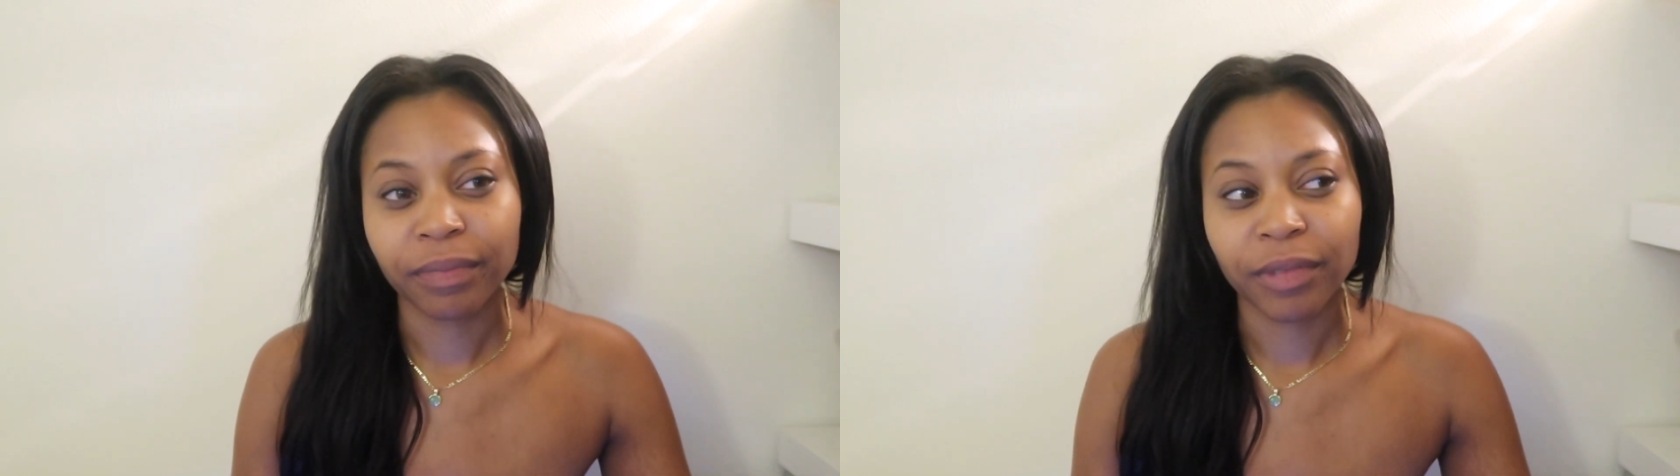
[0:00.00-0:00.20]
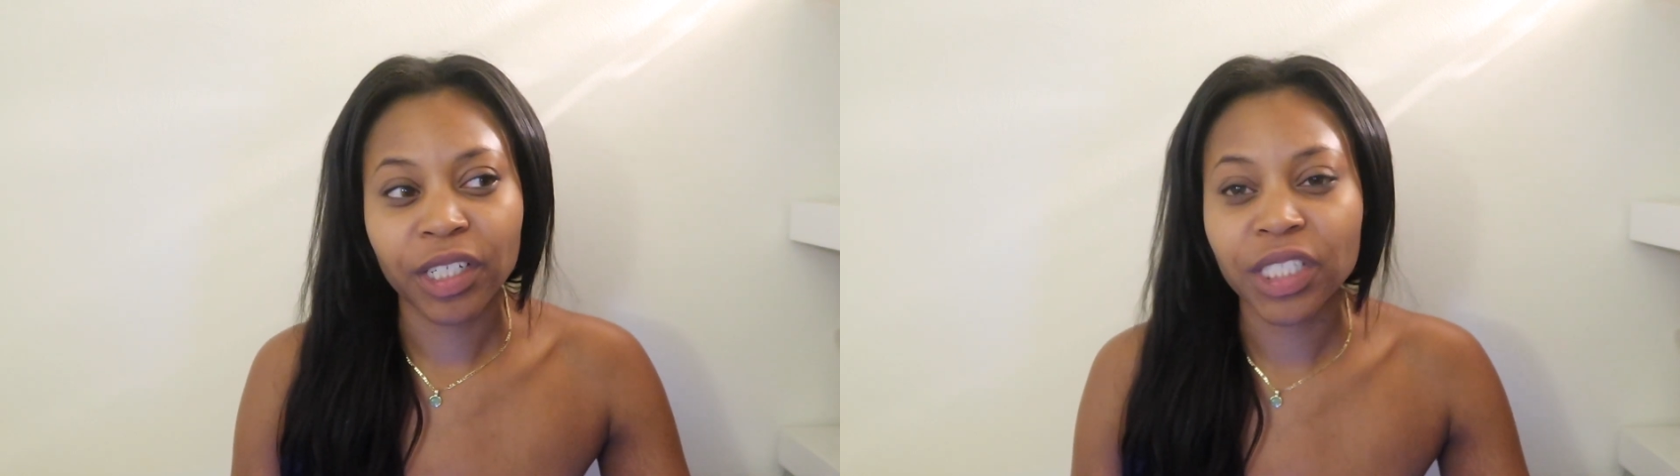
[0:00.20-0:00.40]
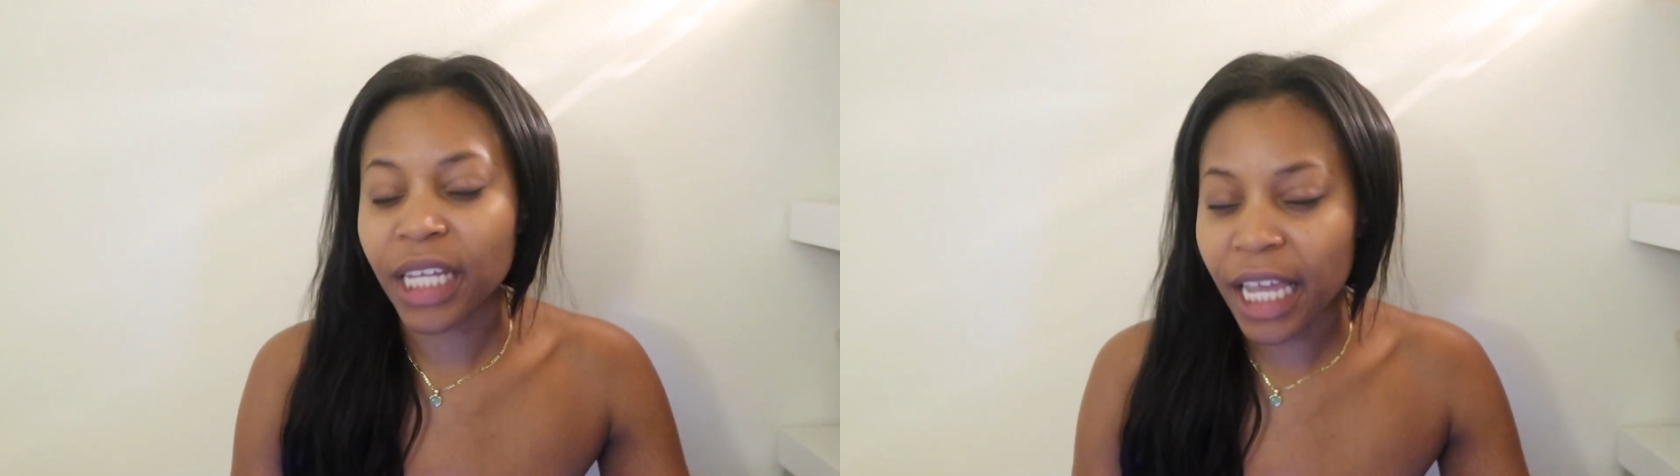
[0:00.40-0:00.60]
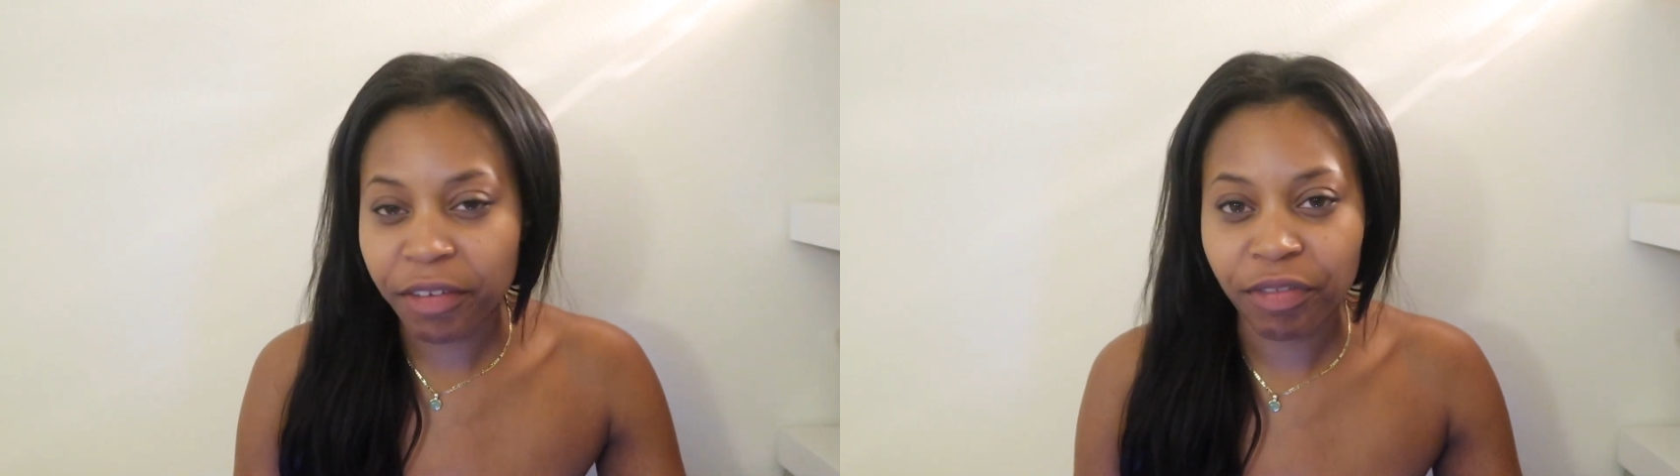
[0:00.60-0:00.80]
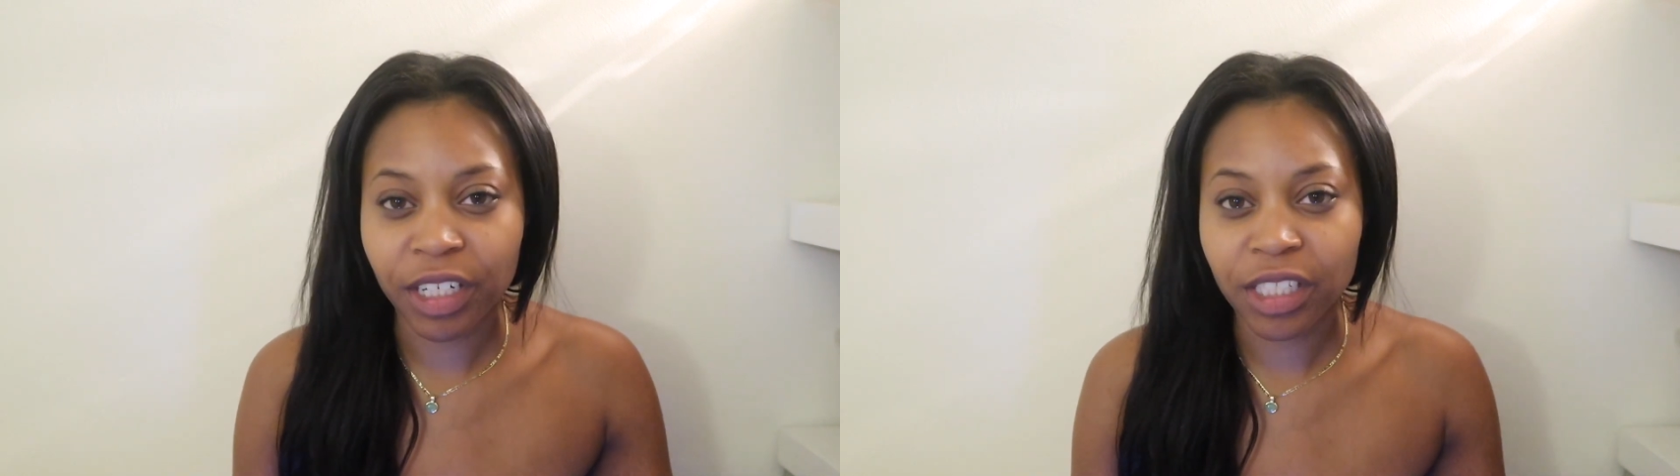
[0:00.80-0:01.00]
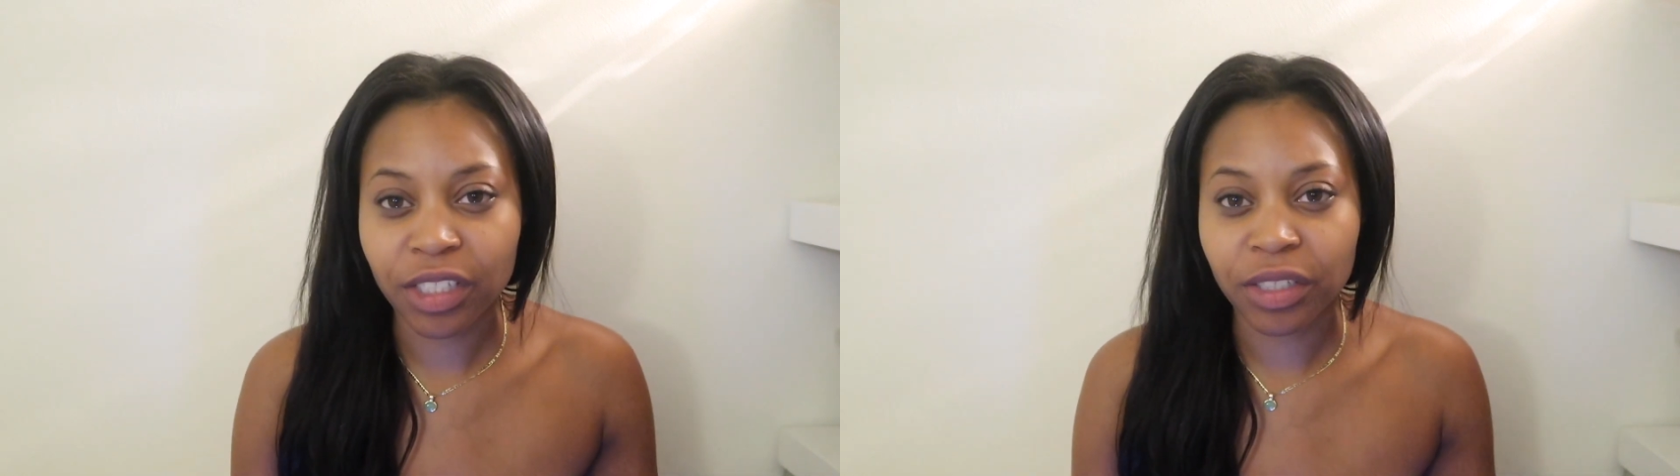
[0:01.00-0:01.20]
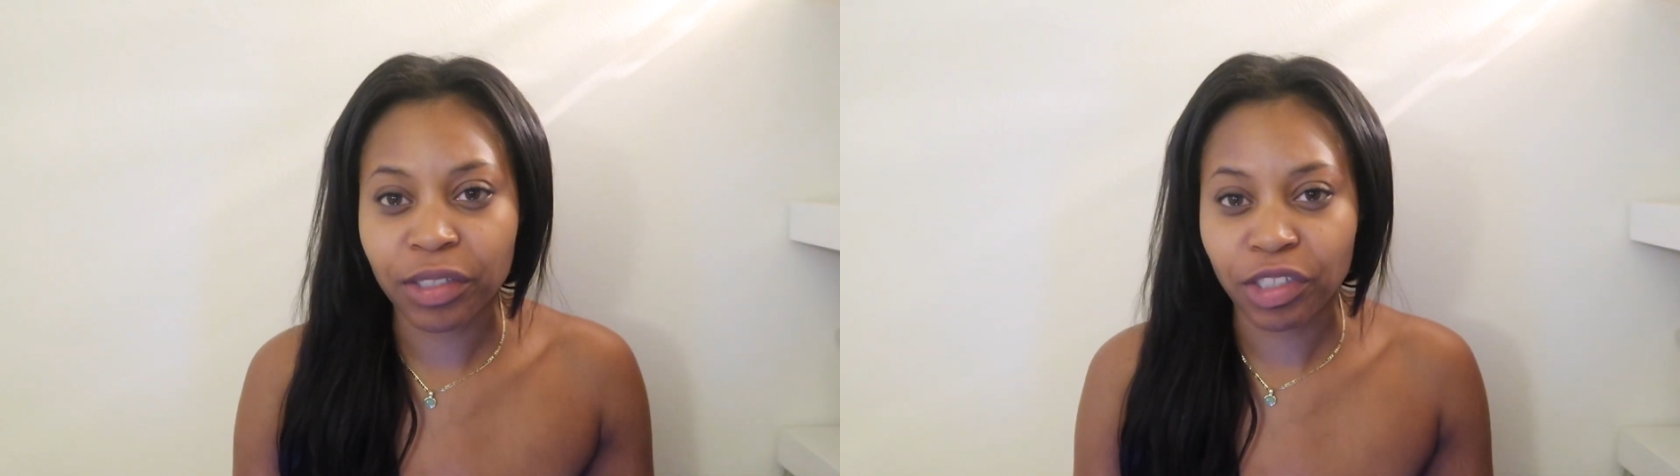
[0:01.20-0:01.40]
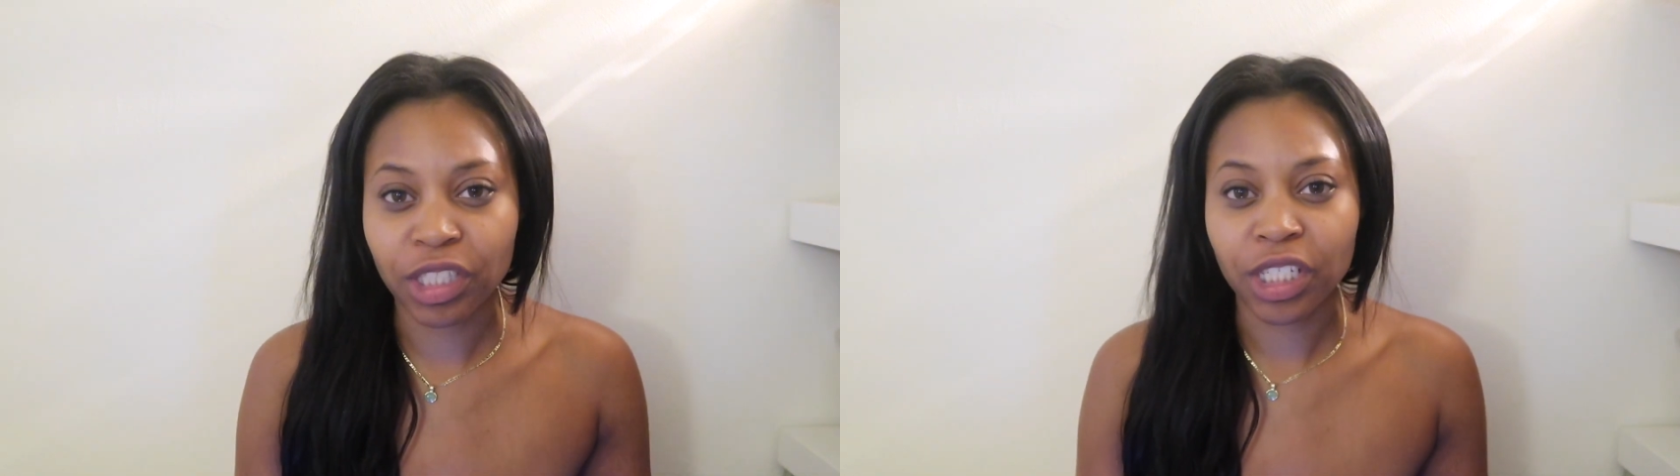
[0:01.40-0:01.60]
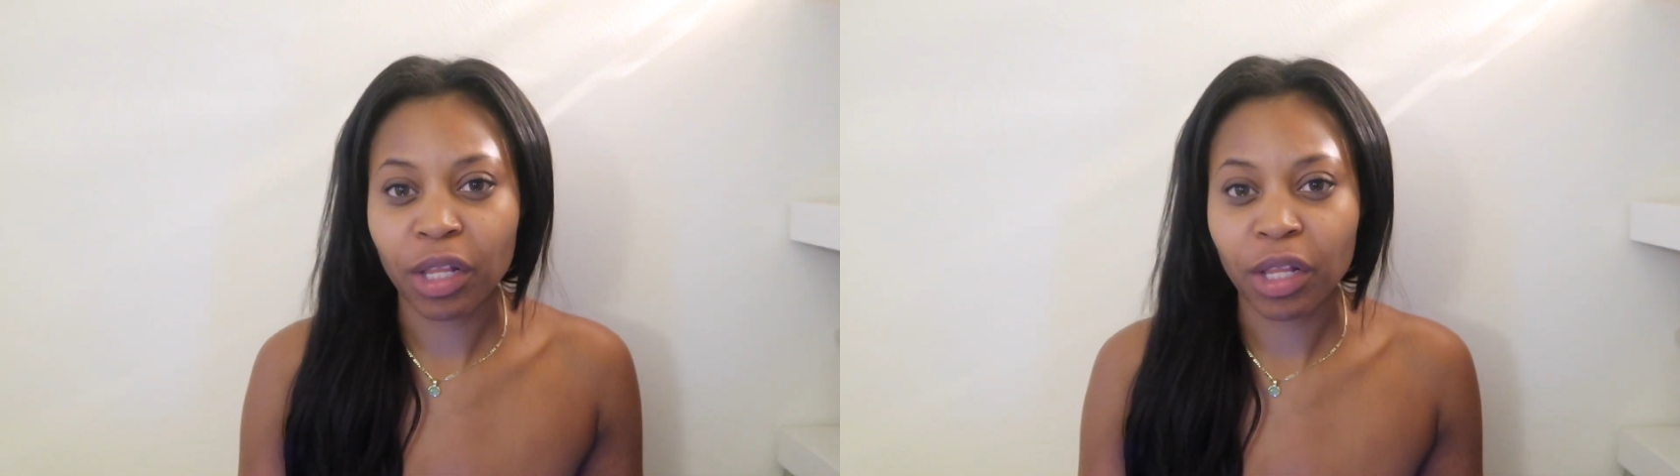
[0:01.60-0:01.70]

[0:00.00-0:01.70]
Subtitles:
There's infinite solutions,